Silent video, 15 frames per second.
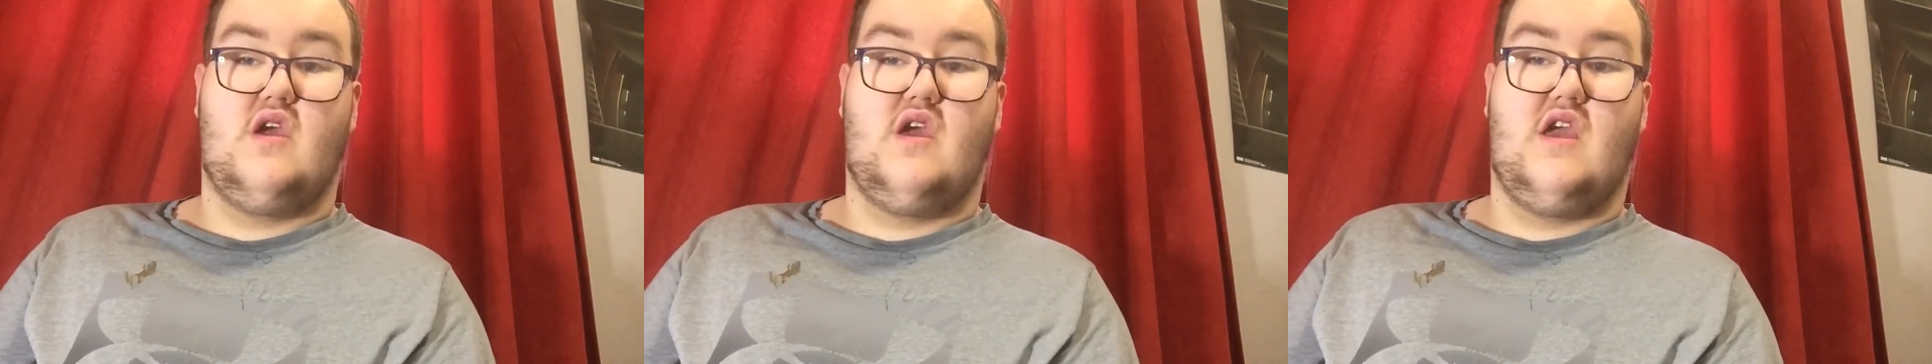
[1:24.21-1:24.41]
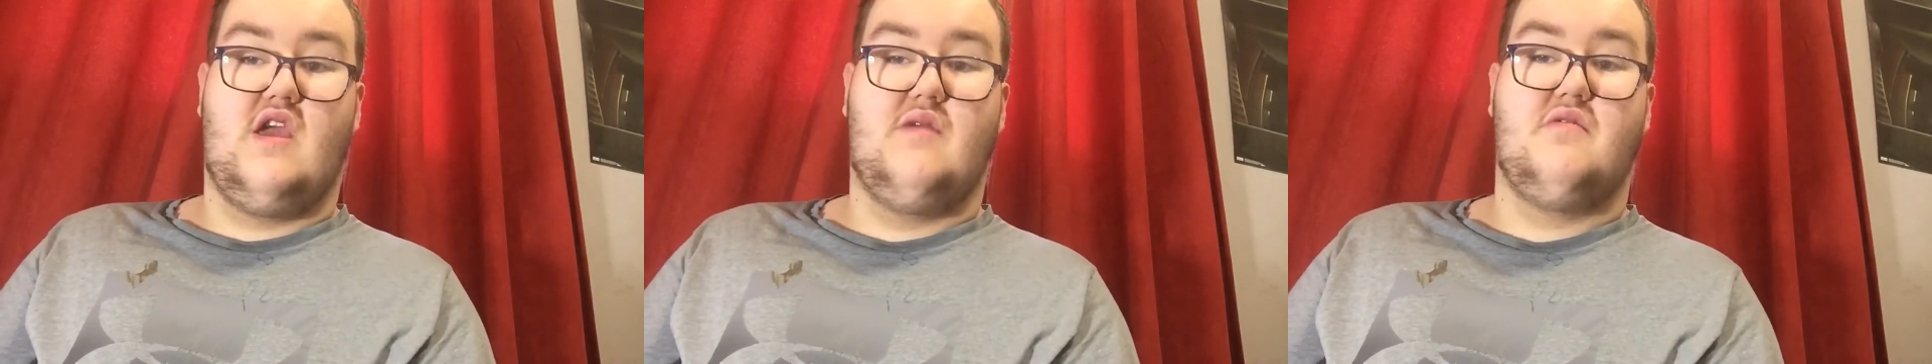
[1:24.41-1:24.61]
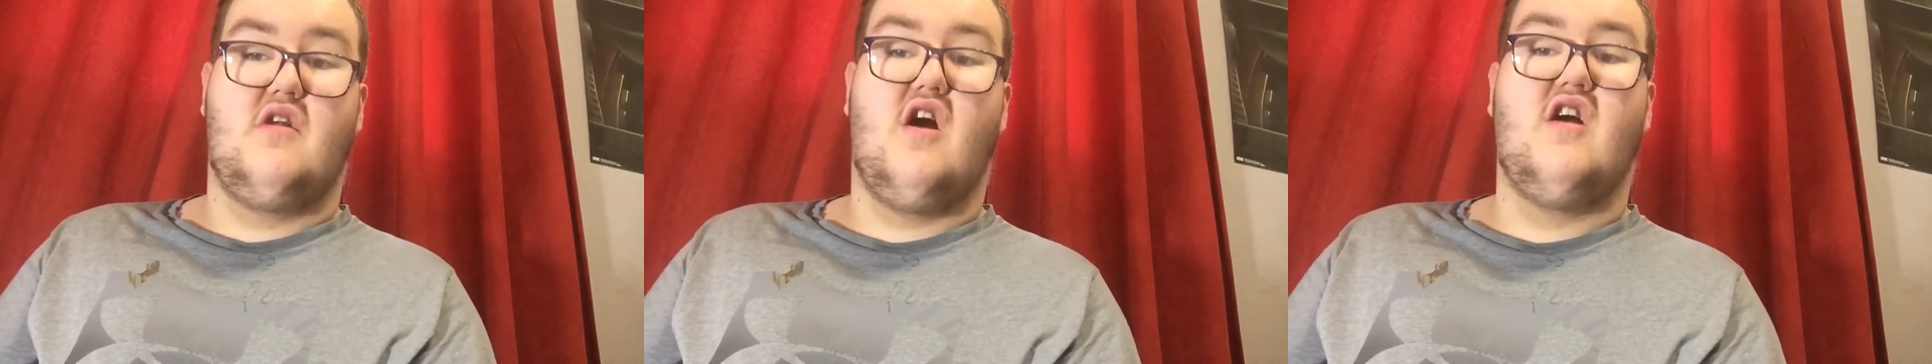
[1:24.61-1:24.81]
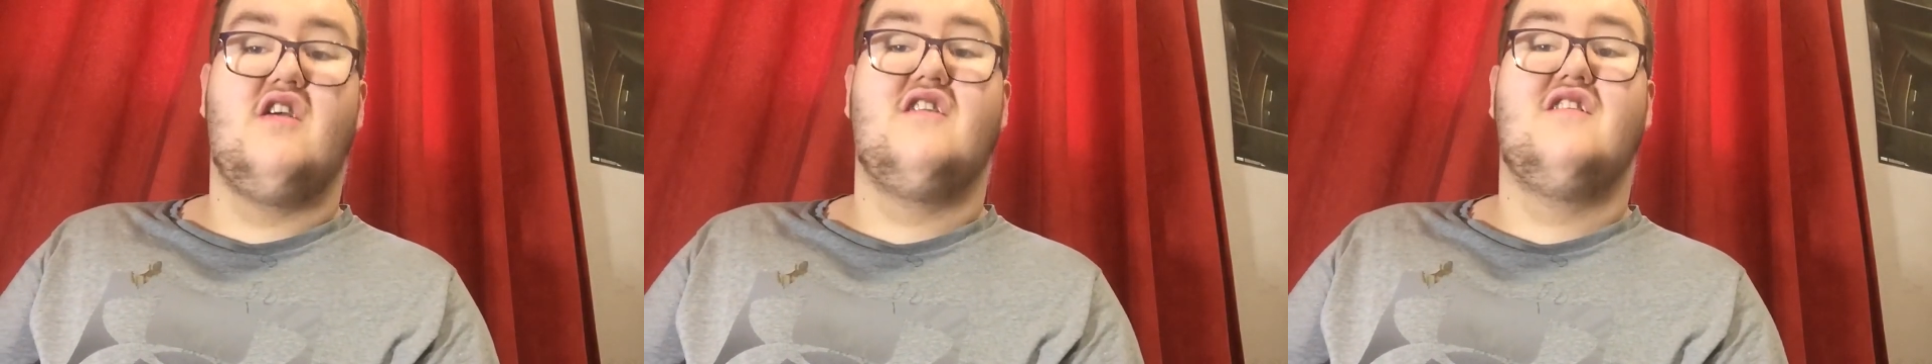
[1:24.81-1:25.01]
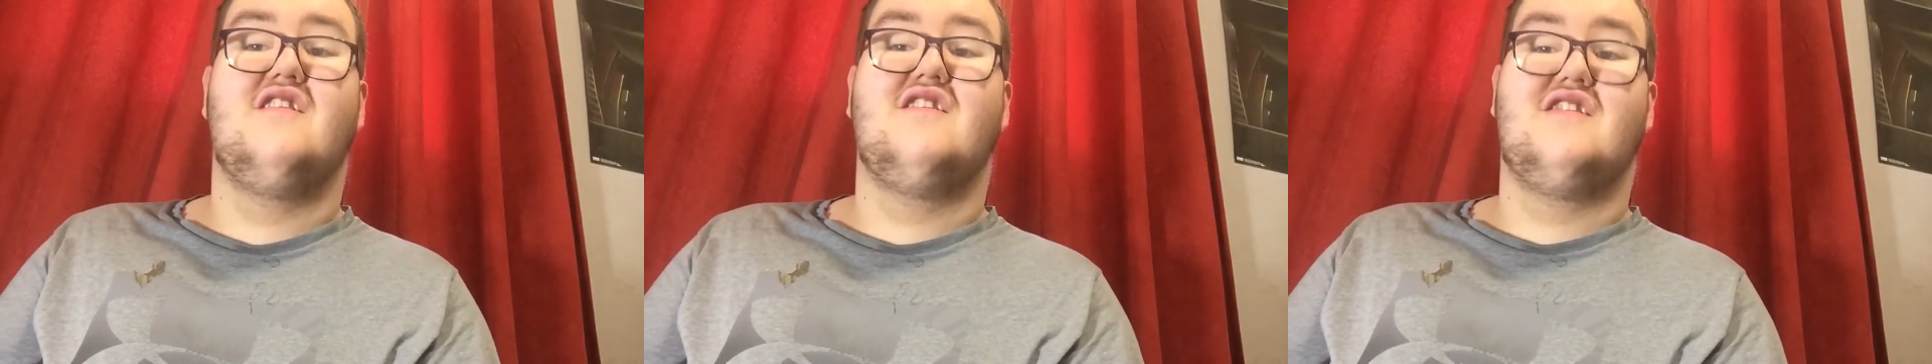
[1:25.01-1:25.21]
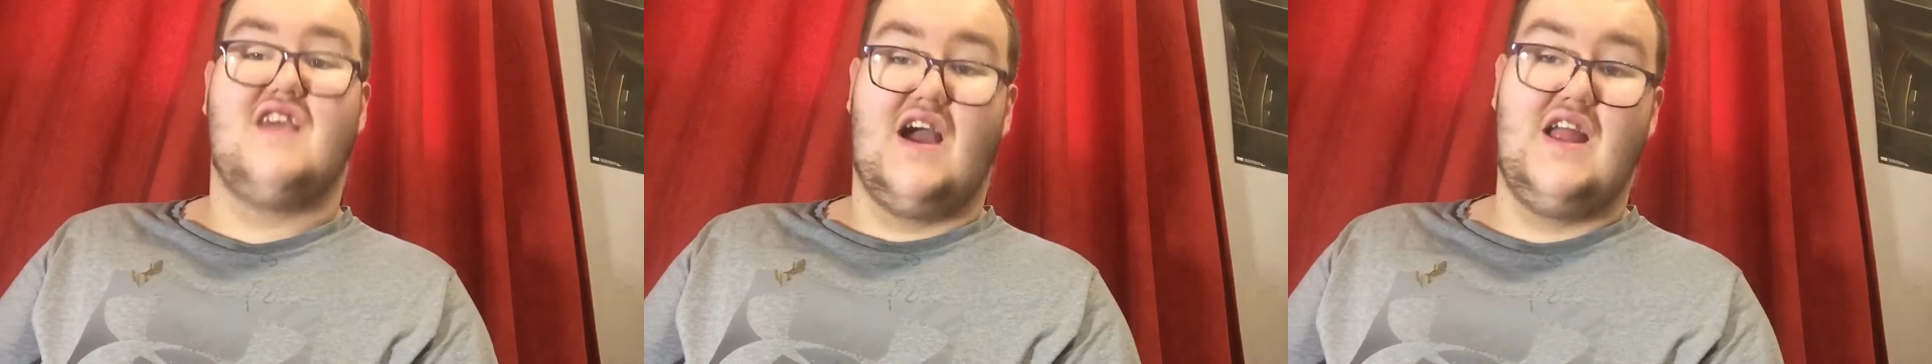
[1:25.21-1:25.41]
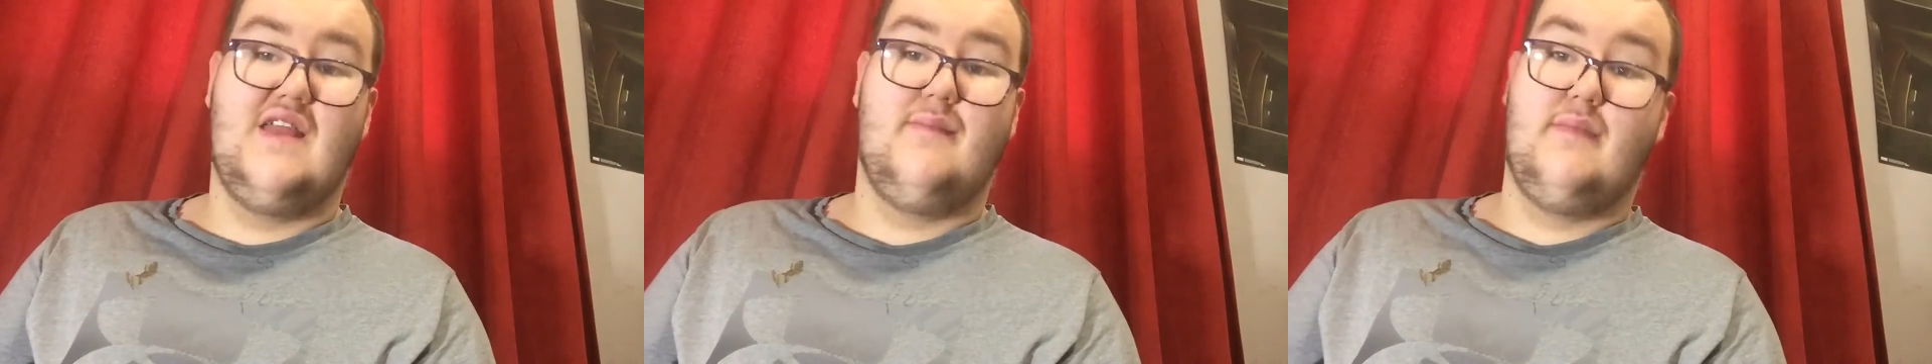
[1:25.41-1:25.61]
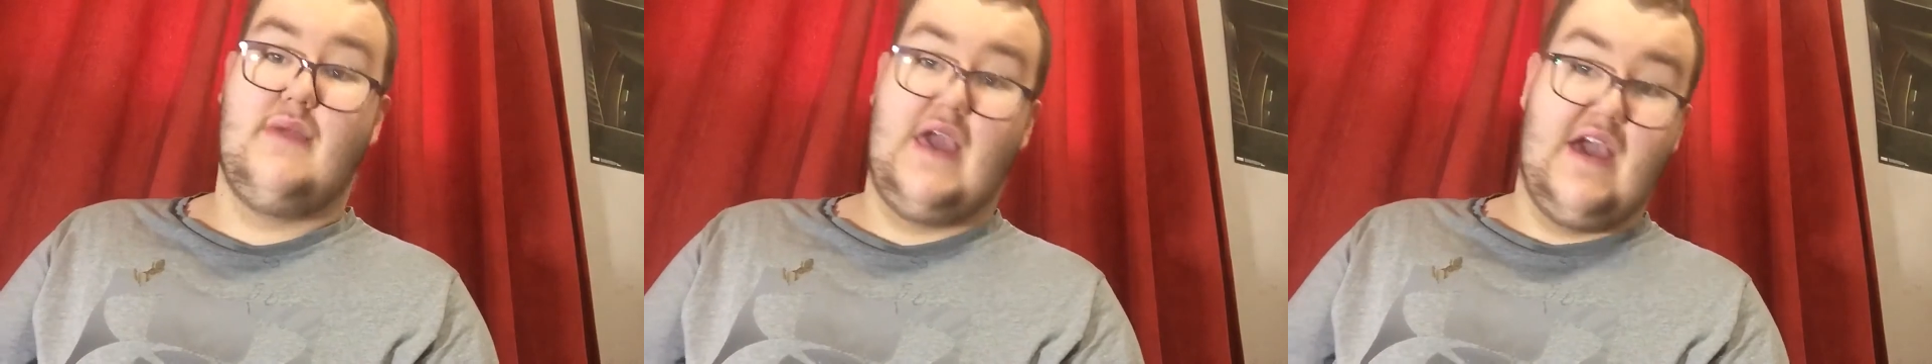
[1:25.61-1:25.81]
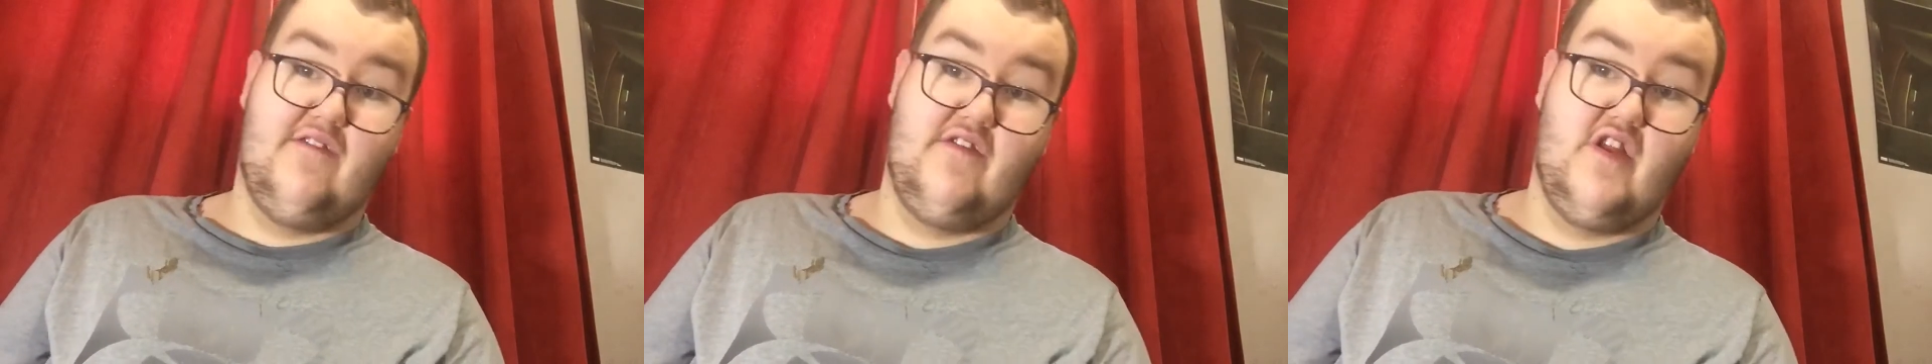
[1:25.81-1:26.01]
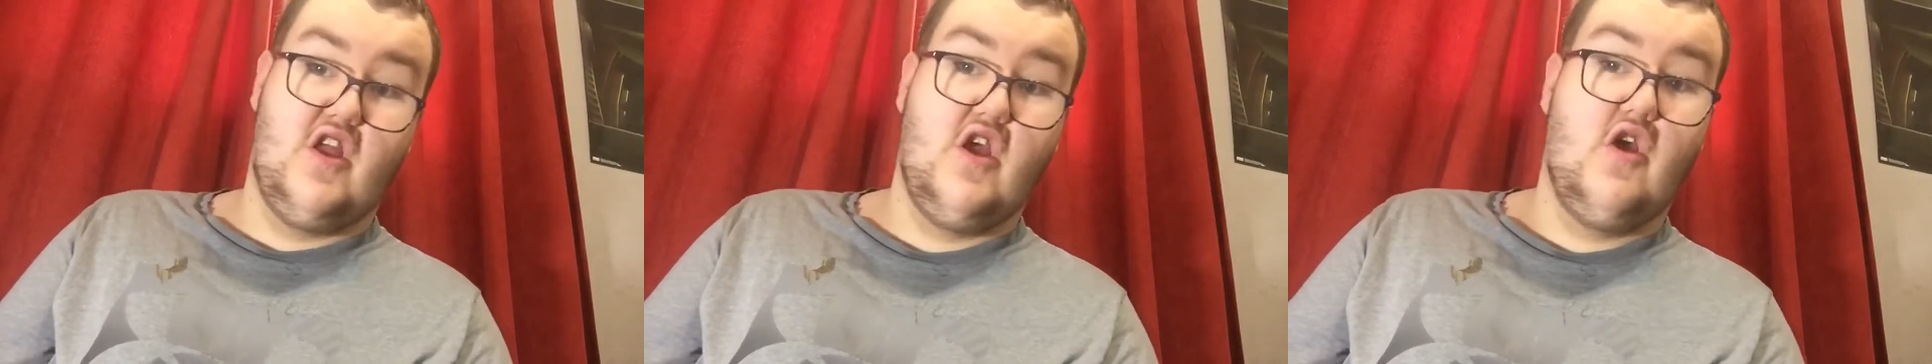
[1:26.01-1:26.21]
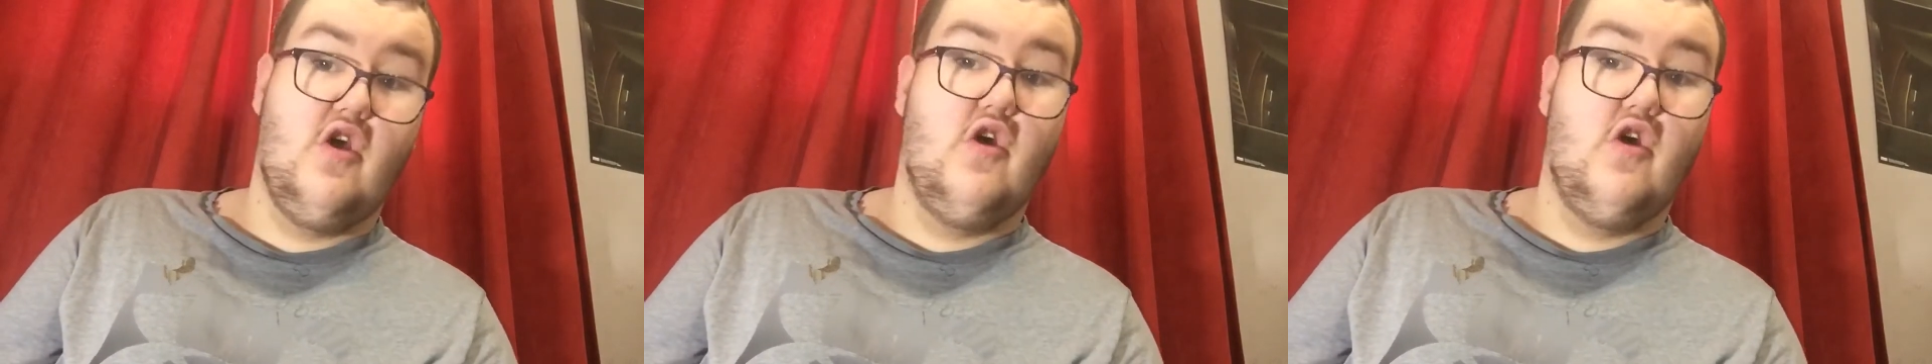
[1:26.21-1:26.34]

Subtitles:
keeps talking to this guy named Kevin,